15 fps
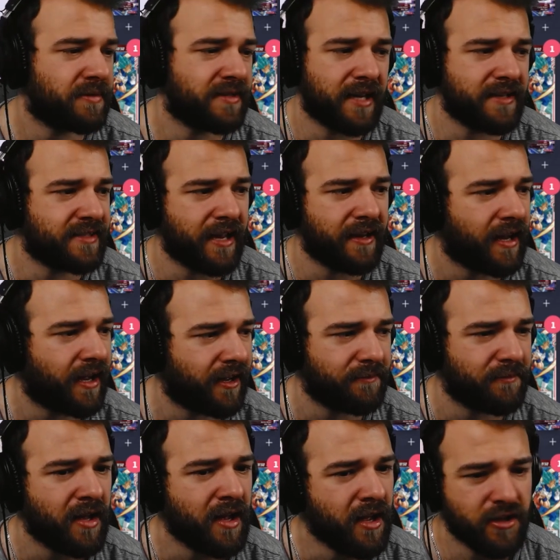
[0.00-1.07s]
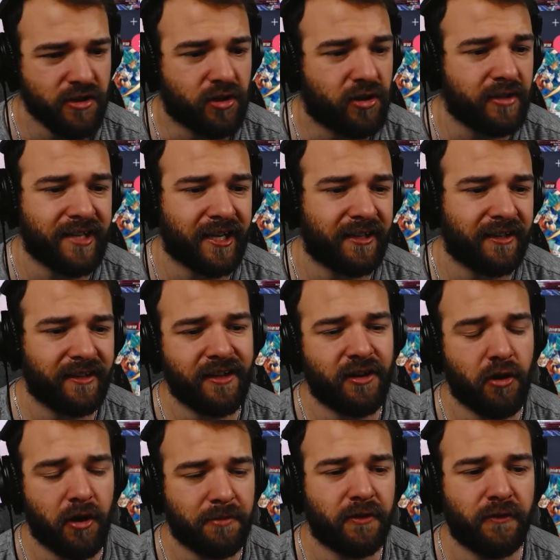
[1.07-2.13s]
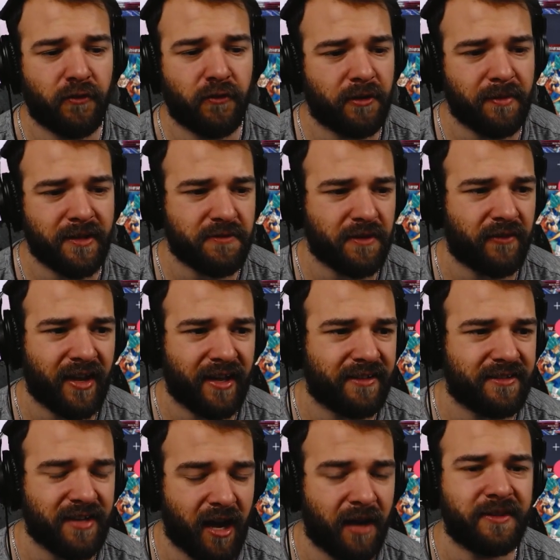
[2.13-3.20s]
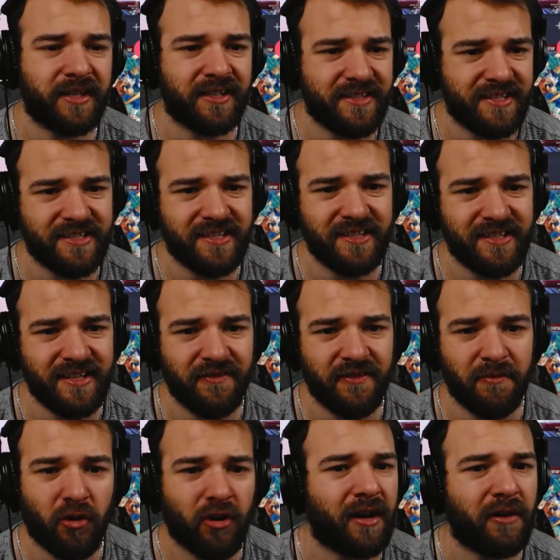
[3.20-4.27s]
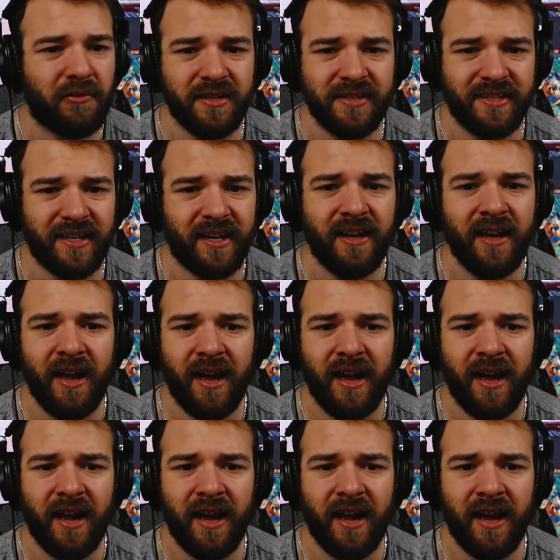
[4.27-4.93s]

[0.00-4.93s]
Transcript: Besides that, you could technically go up to a 4th Bloodwave Cannon to up the consistency even more. I will say